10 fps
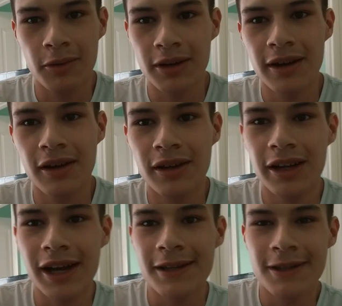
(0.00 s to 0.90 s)
the one telling
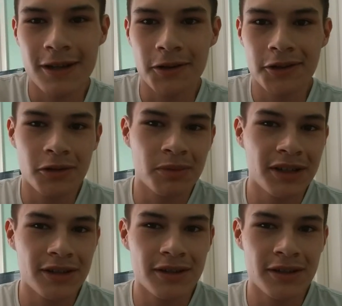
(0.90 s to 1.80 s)
you guys to do it so
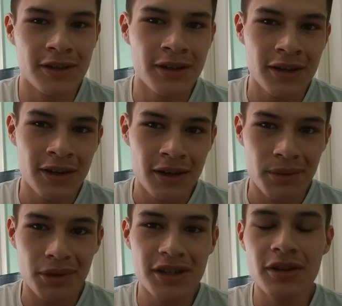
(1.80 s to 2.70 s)
please
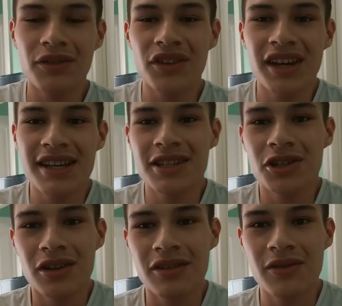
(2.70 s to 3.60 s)
please hope you guys
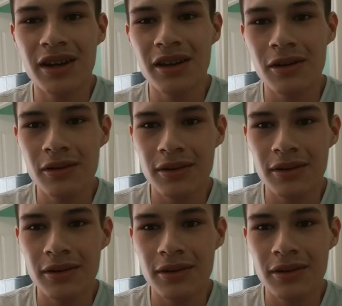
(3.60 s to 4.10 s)
enjoyed this video